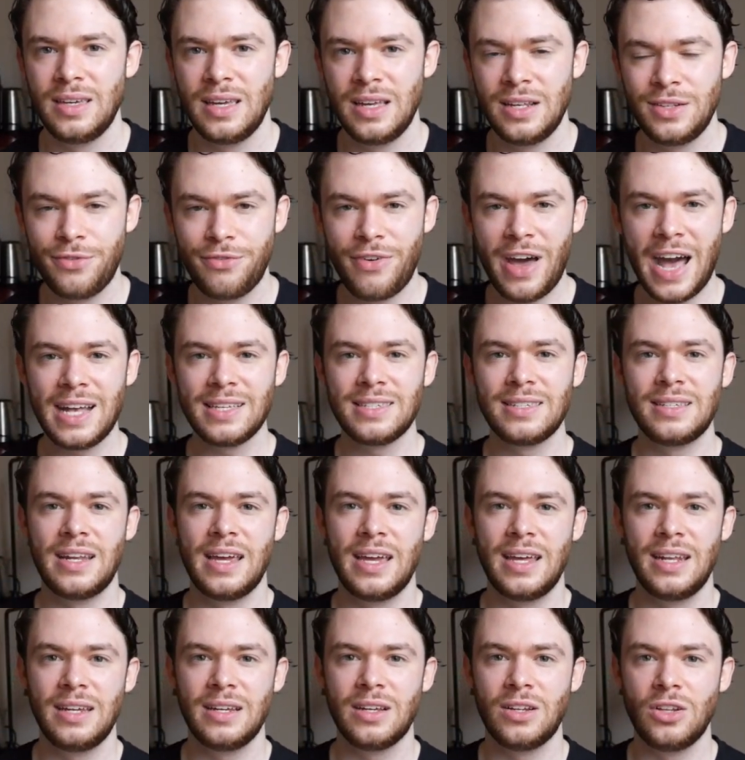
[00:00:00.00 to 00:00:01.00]
It's
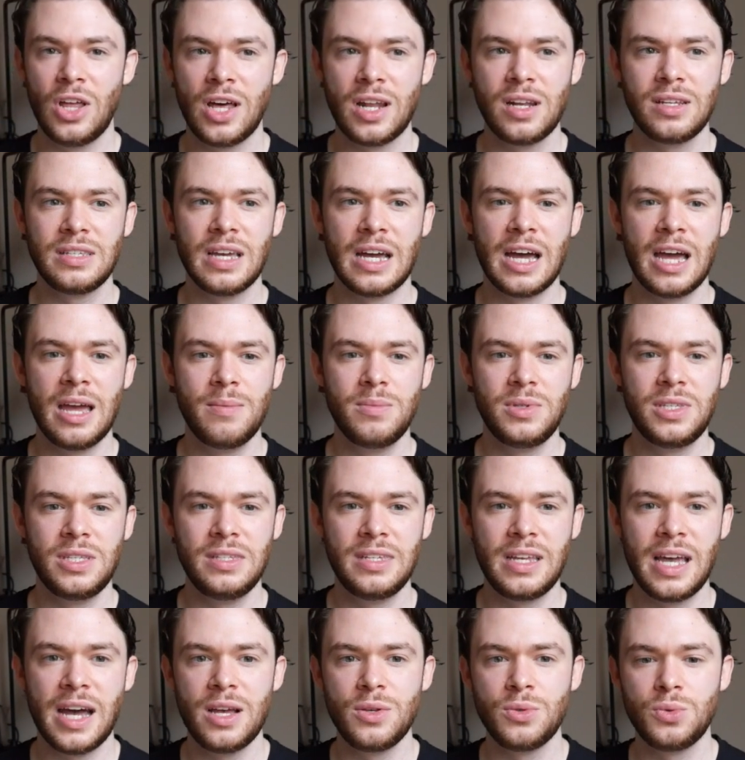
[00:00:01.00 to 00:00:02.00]
fascinating. A lot of times,
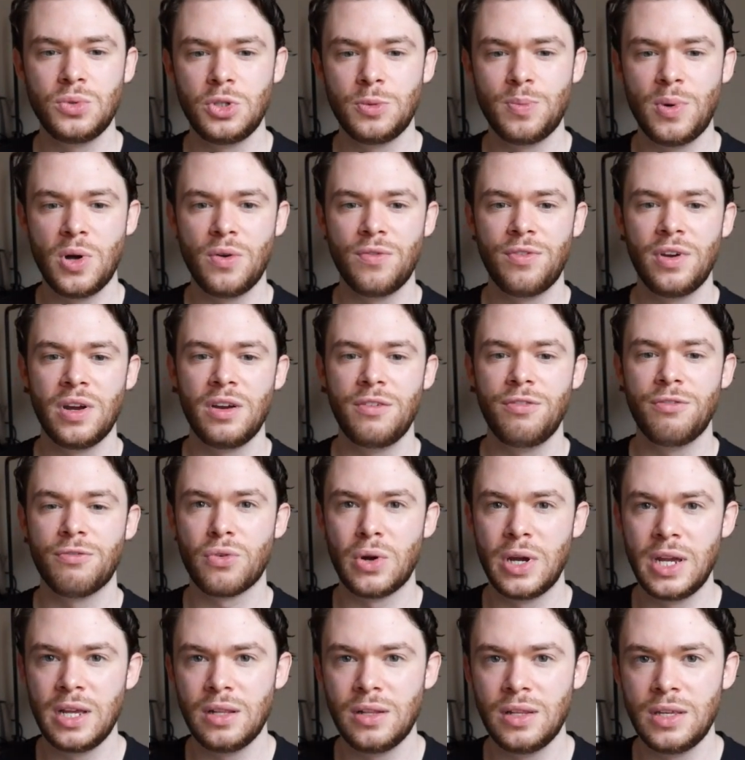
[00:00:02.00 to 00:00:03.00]
these guys spoke very
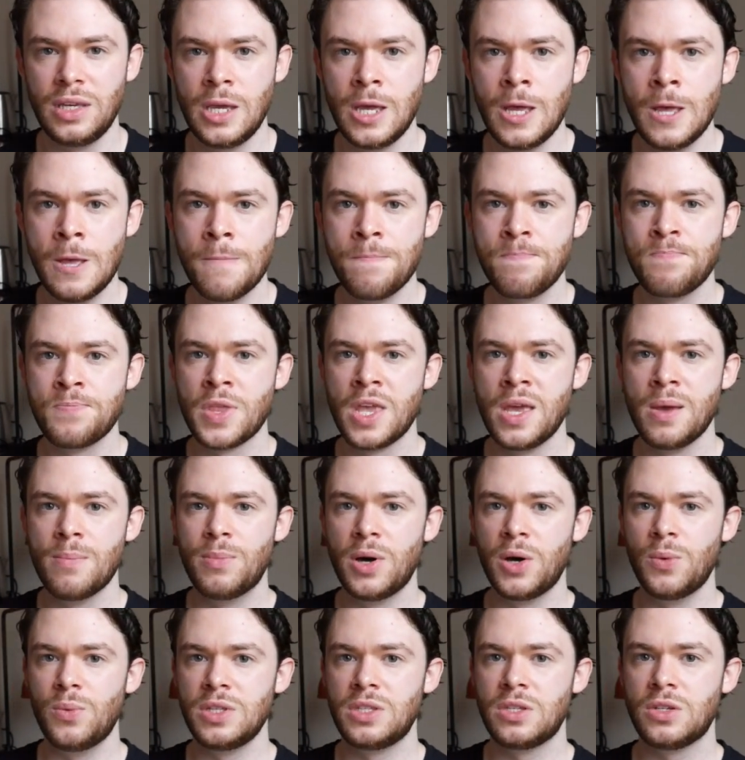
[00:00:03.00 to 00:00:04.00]
frankly
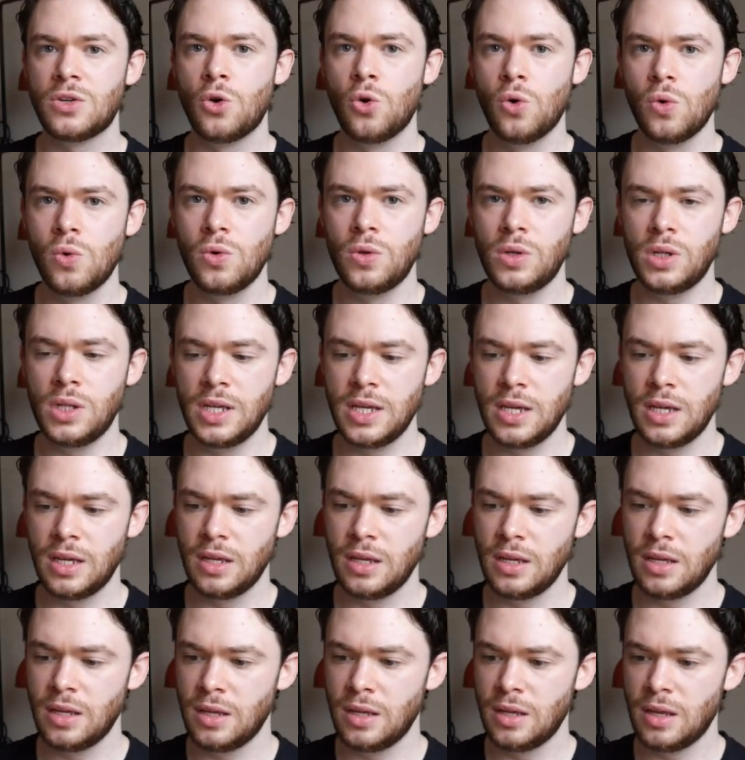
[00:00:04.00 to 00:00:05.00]
but what's cool
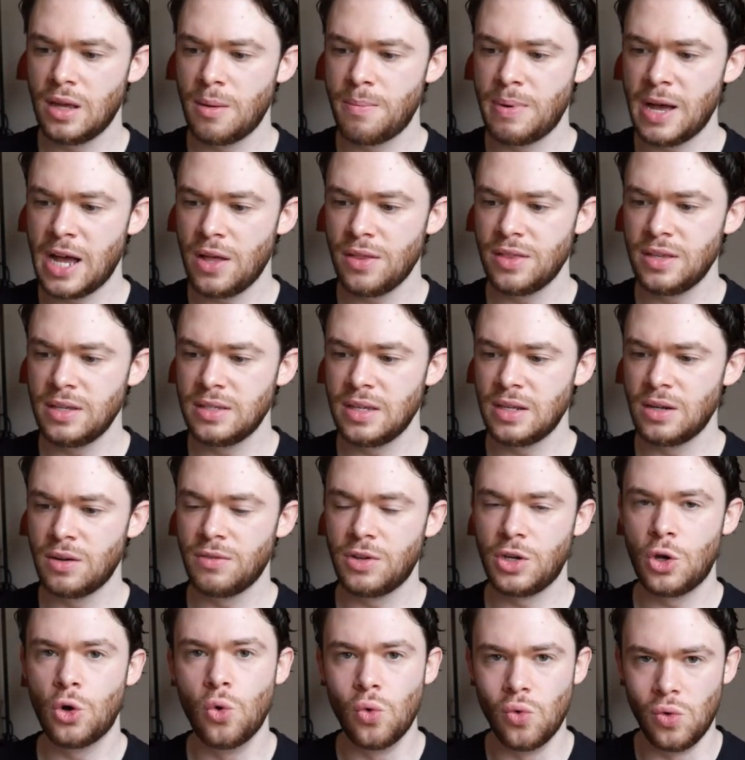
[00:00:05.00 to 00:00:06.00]
about these inter
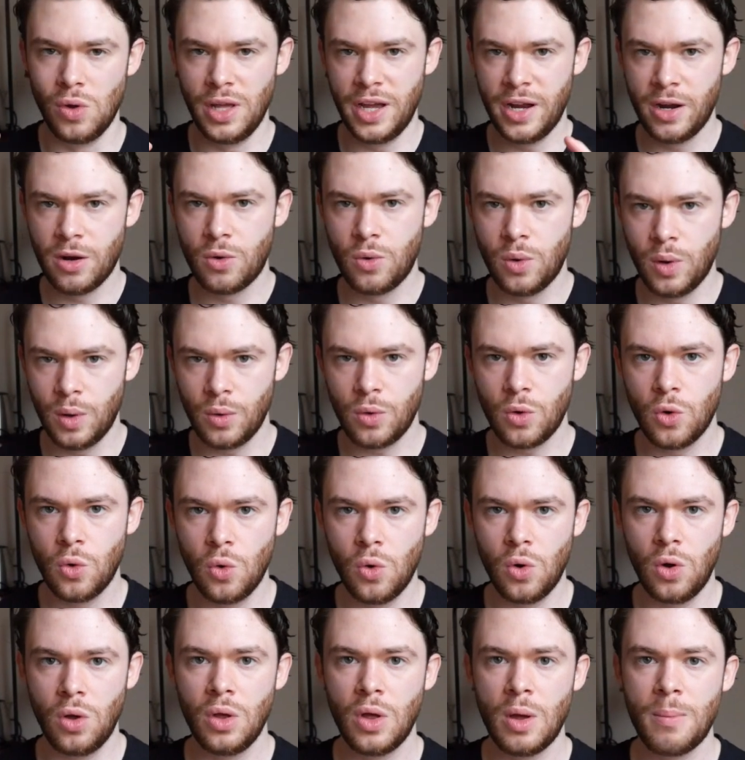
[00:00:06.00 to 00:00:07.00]
cool air quote
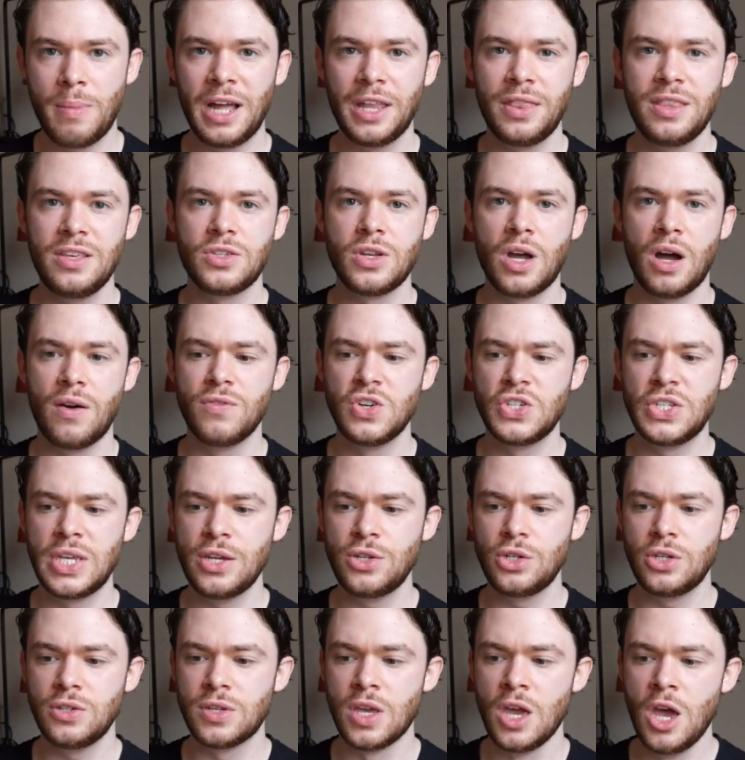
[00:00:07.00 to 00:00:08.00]
cool about these
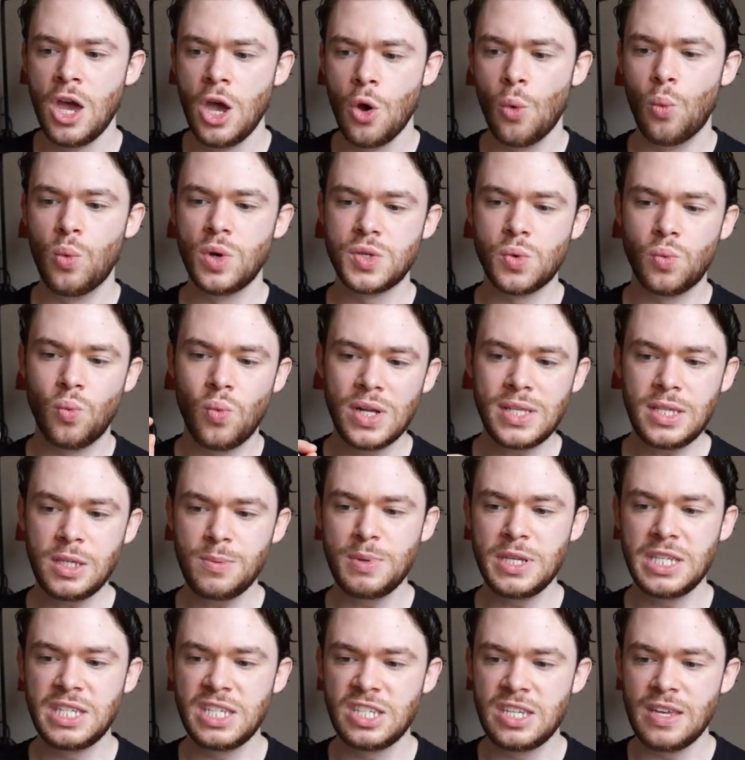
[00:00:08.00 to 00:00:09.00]
conversations was what
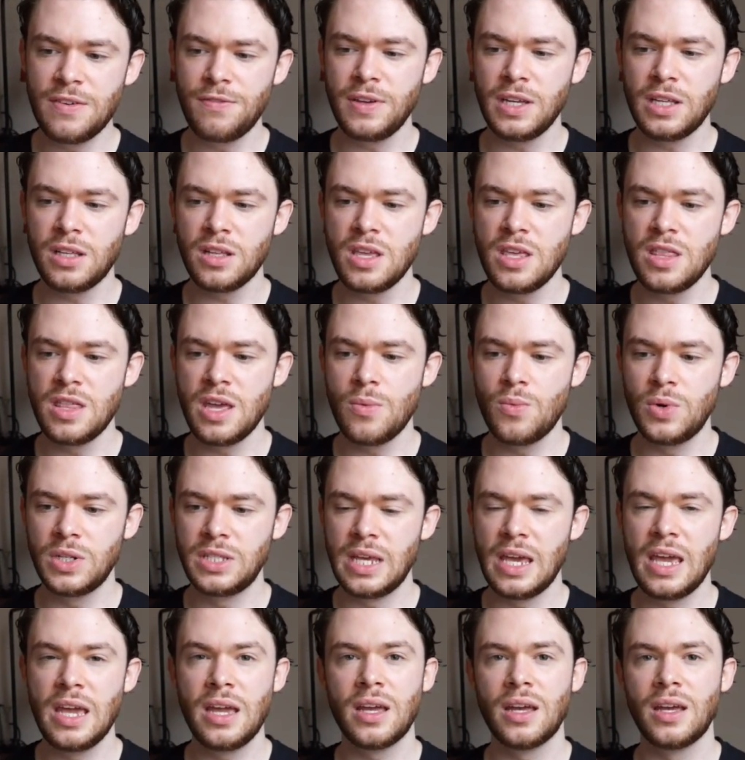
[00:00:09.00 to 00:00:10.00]
specifically they would
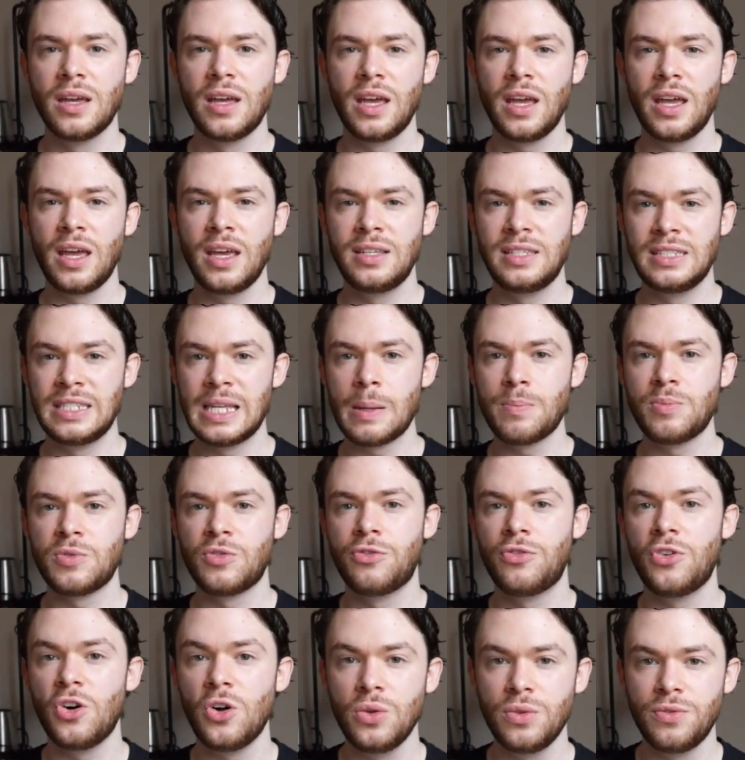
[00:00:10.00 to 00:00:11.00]
take uh, accept
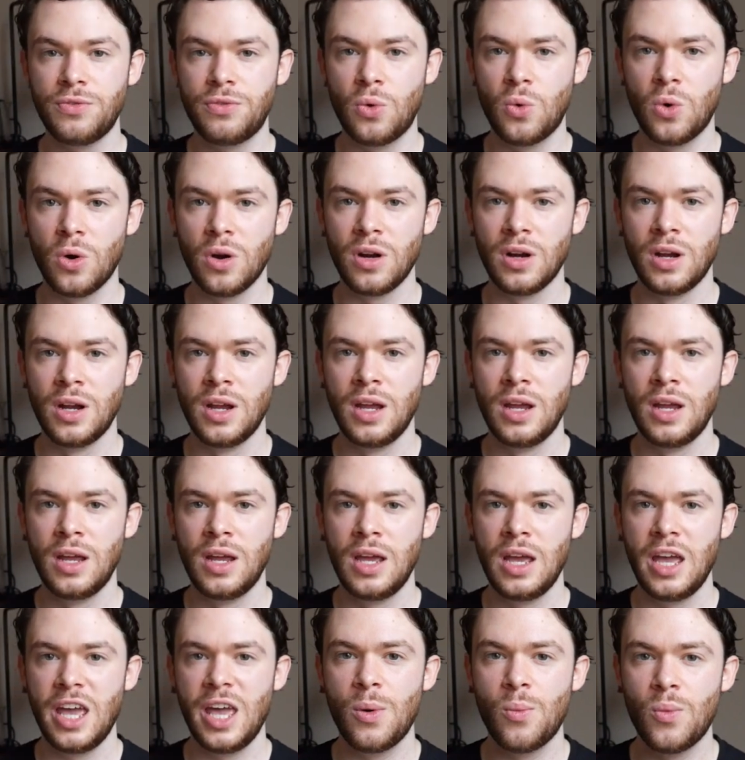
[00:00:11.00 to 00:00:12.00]
fault for
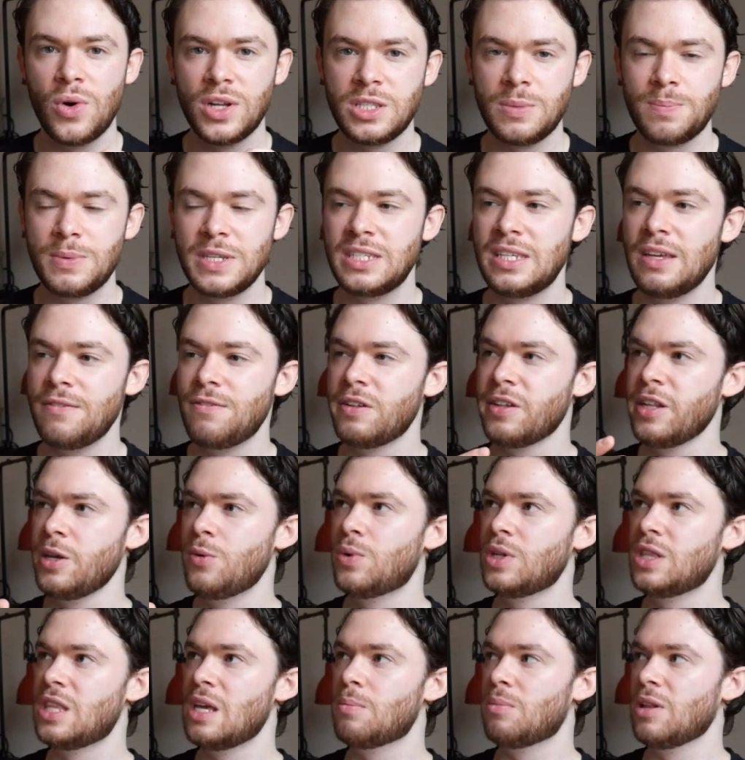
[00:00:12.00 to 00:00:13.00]
and what specifically
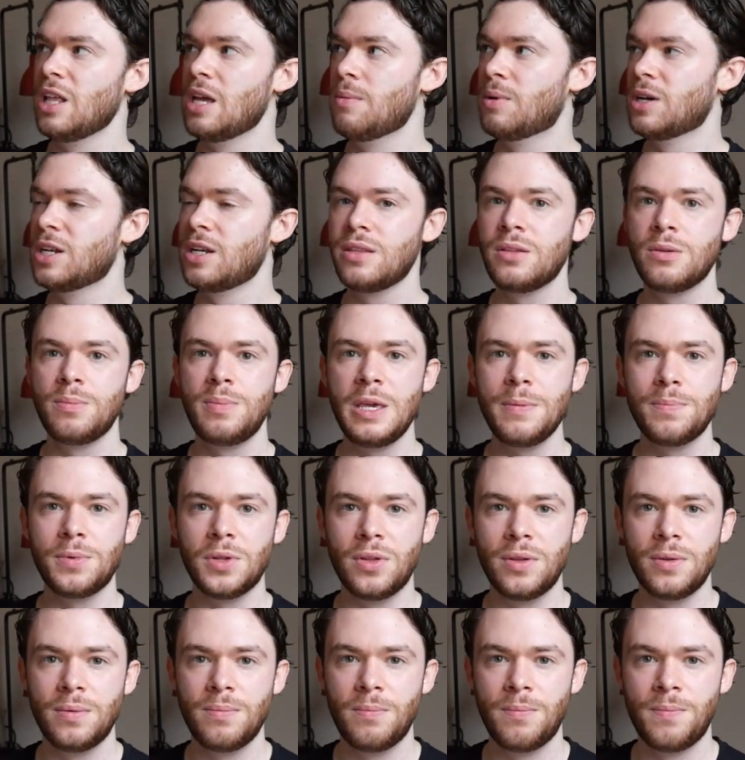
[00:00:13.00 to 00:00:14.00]
would they blame on other
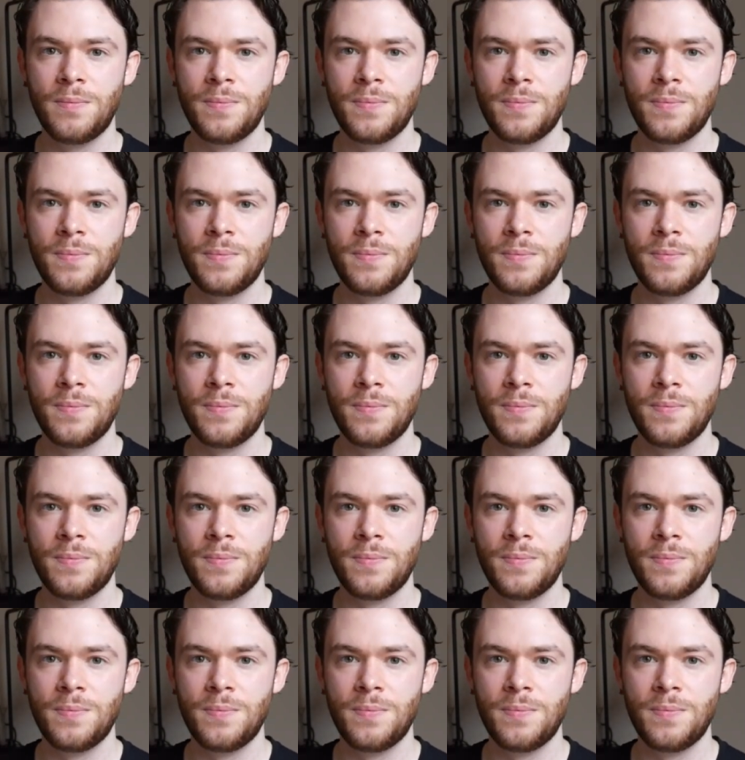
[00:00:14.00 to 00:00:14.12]
people